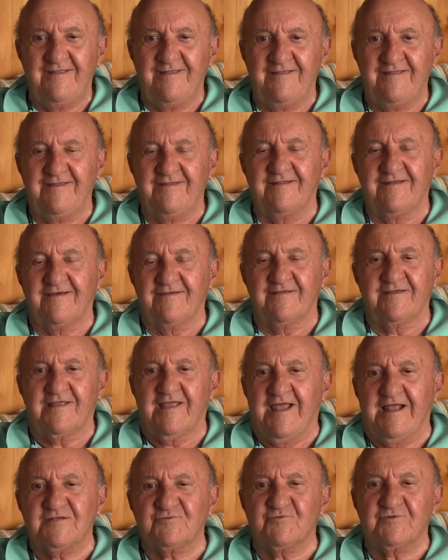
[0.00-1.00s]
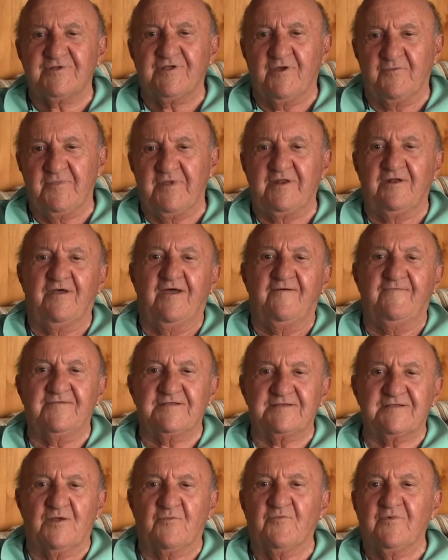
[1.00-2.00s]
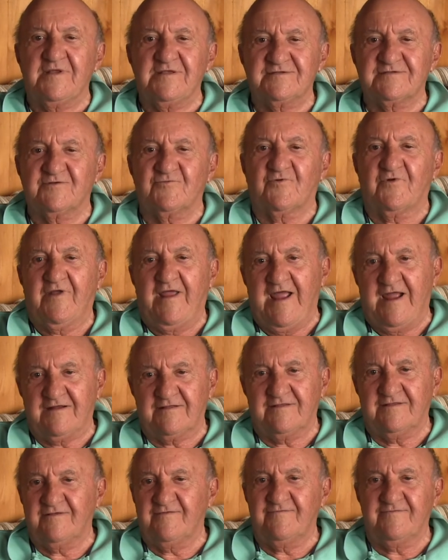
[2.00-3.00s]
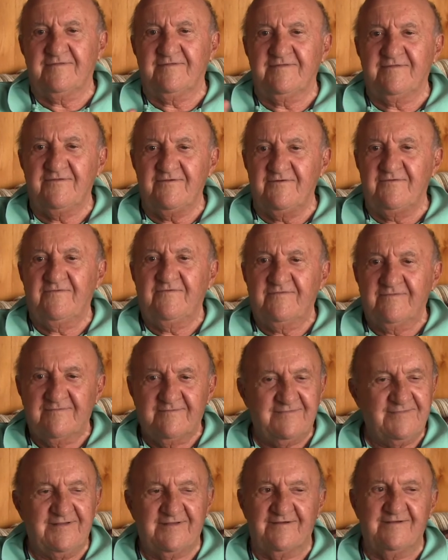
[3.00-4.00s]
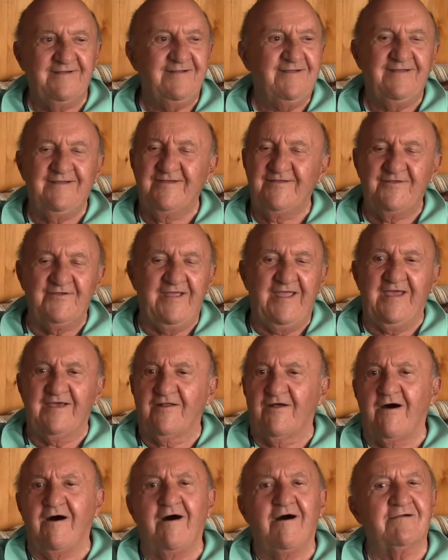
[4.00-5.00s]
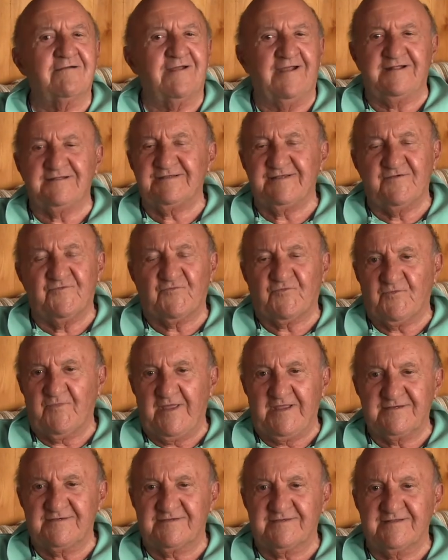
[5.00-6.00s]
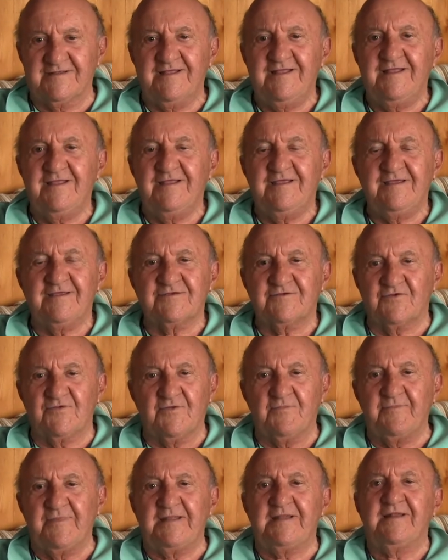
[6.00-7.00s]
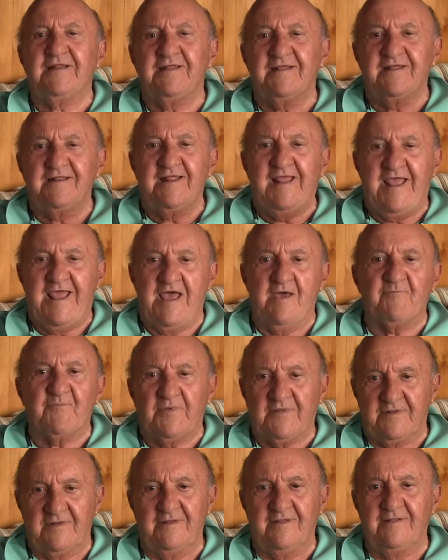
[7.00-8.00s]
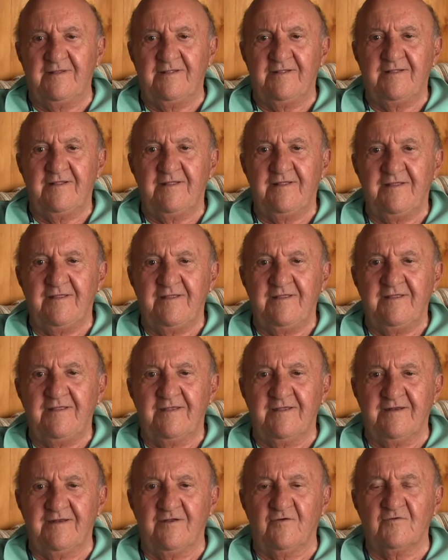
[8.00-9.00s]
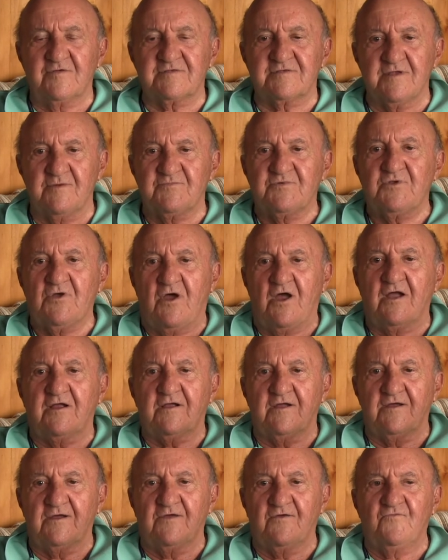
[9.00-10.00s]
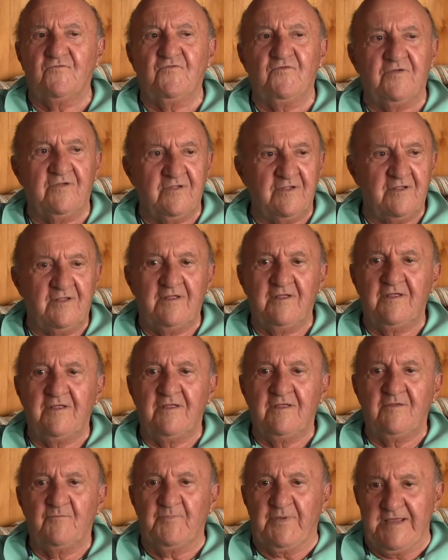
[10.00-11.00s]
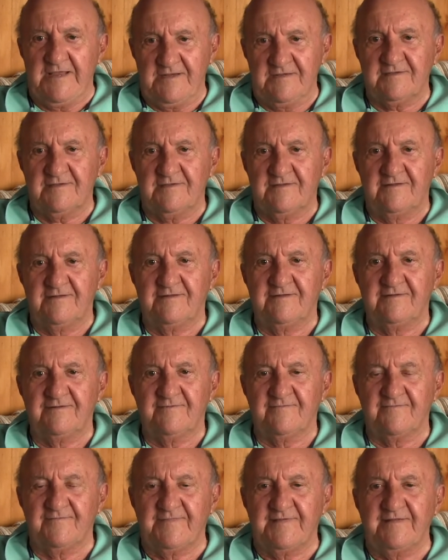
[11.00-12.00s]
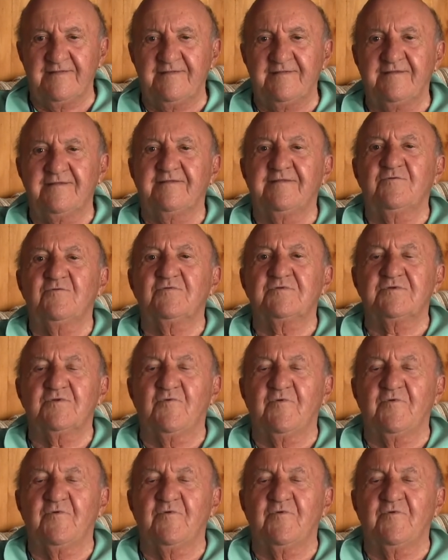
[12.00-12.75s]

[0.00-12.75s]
And other guys would come in off of submarines that were active and knew, you know, you had all kinds of information. So the minute it happened, and there was some talk of peace, then it was a